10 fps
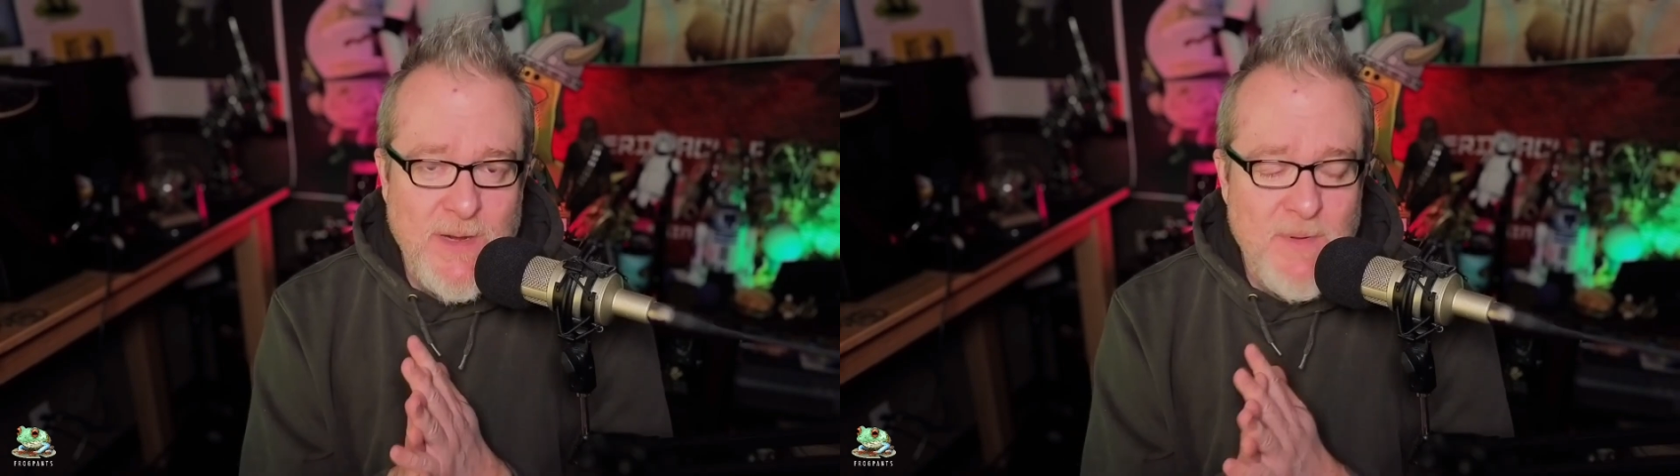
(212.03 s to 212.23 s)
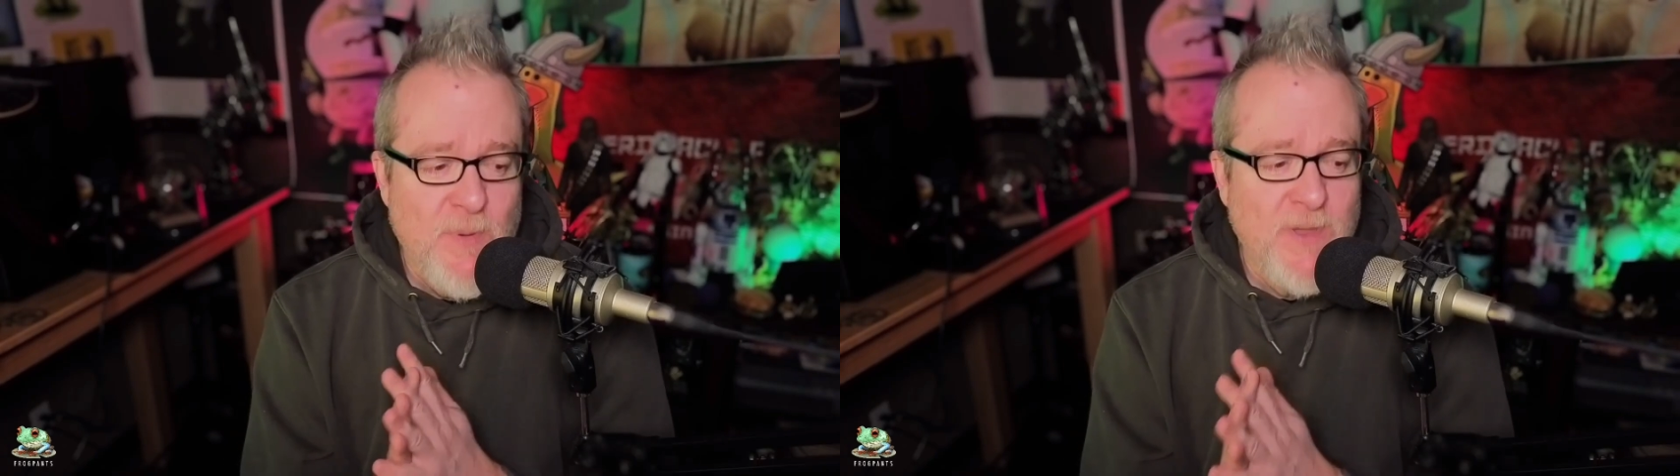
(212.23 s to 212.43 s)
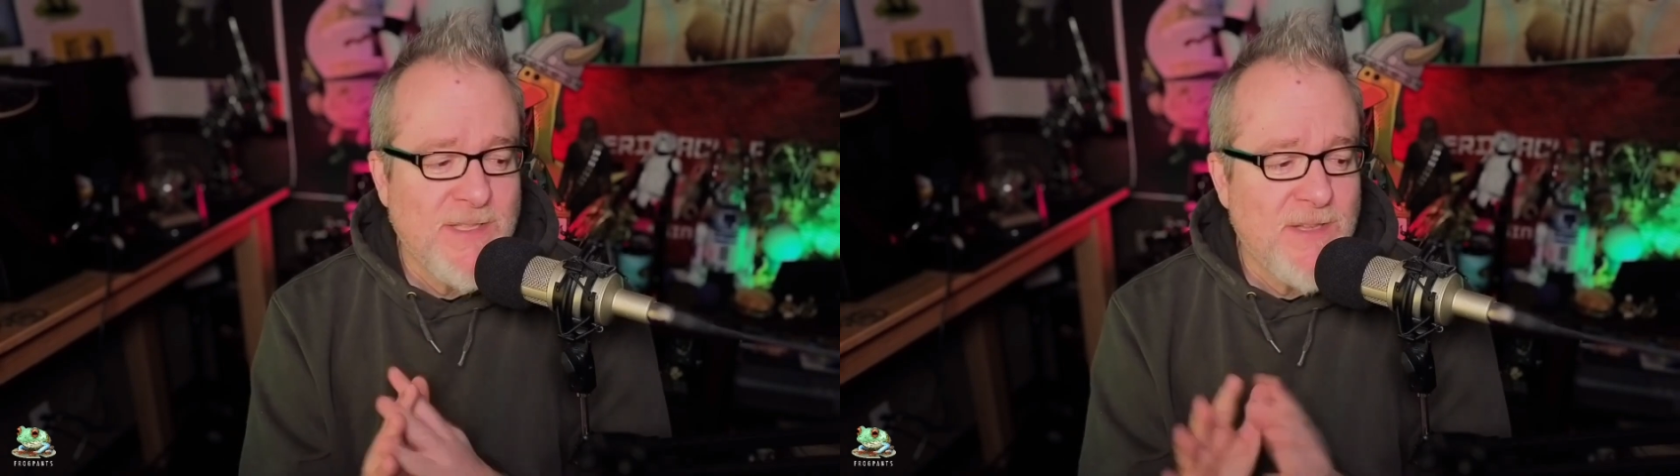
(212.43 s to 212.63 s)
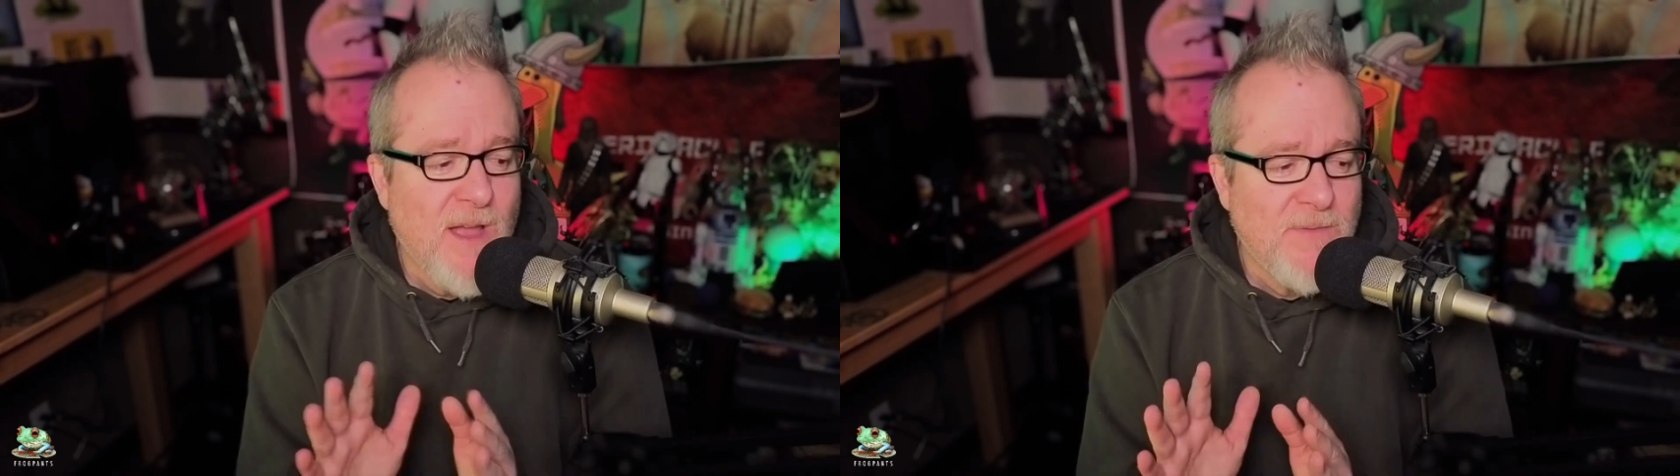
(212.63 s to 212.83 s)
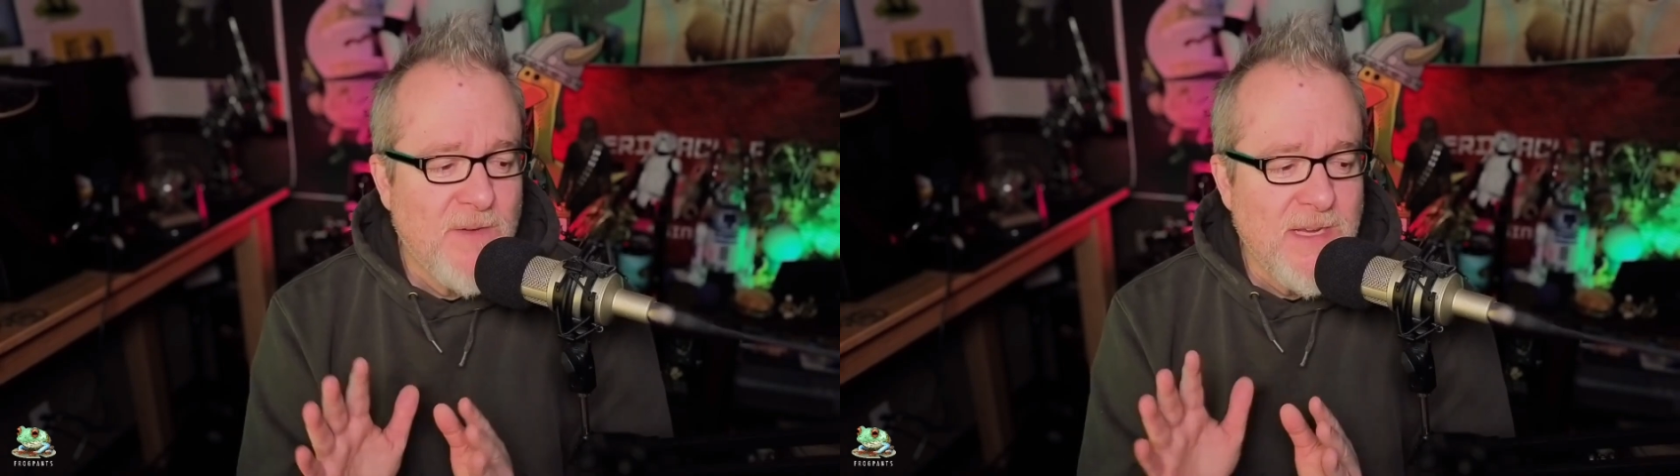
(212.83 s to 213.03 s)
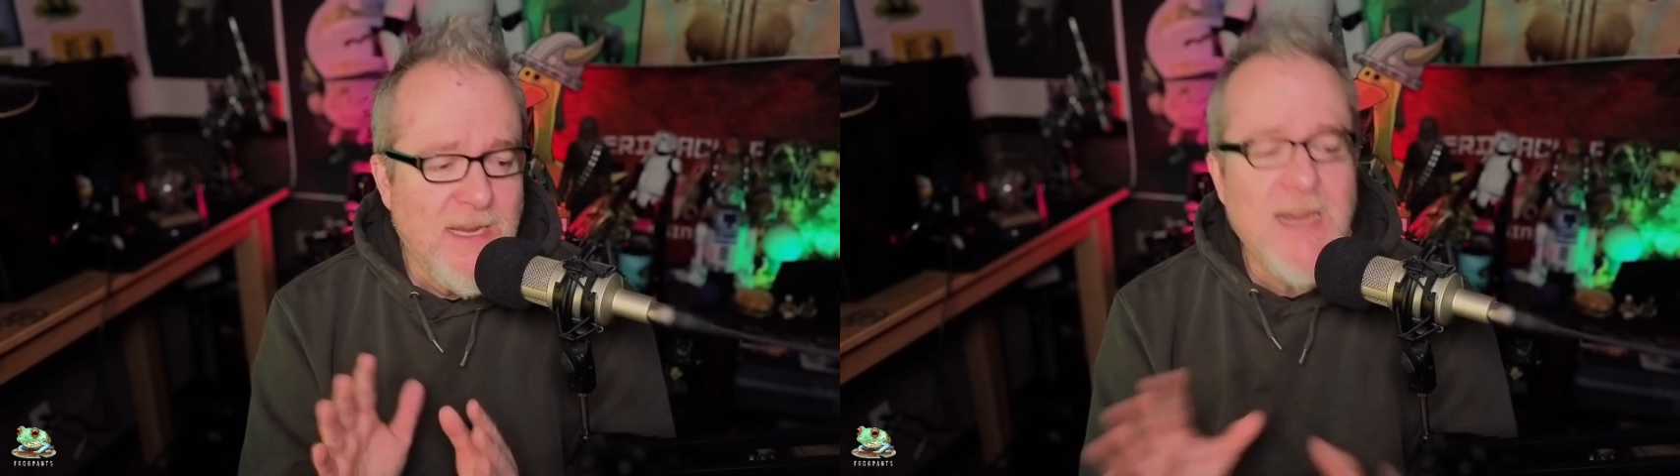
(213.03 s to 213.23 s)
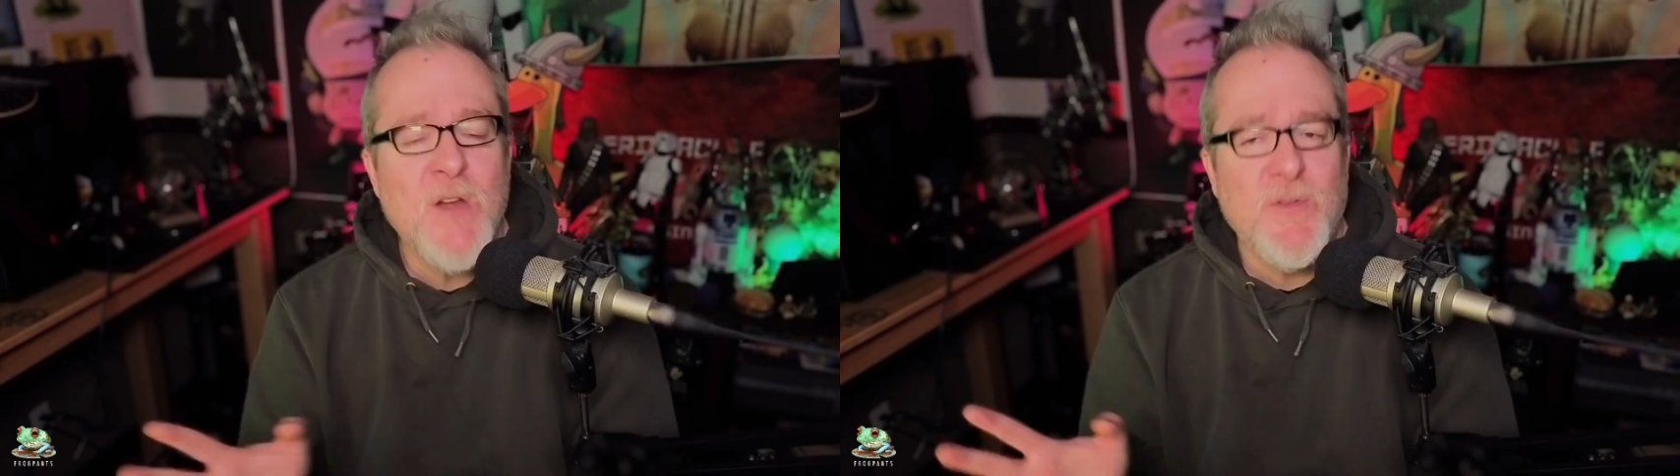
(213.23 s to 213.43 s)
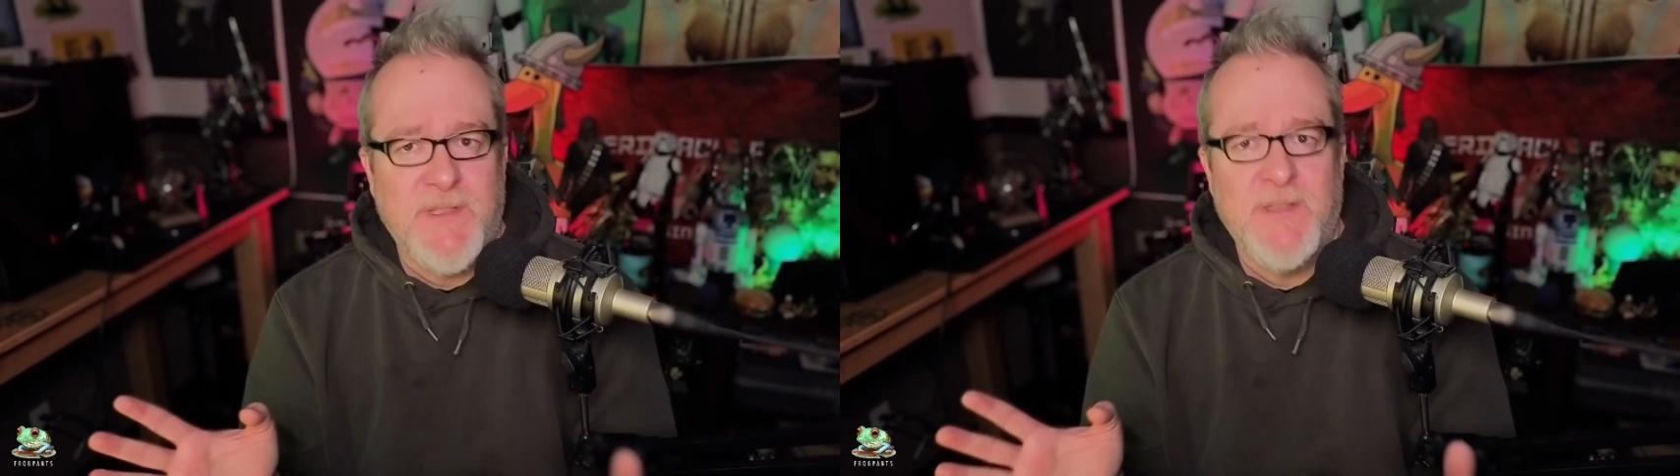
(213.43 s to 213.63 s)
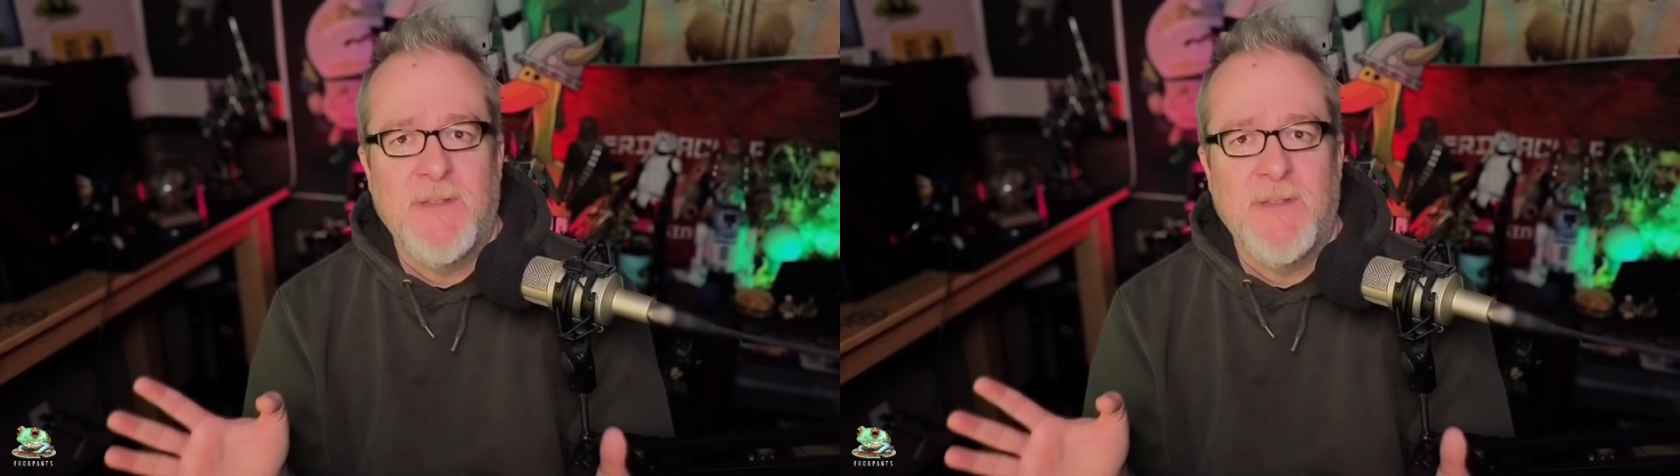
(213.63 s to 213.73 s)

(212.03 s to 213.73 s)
I've been putting this off for years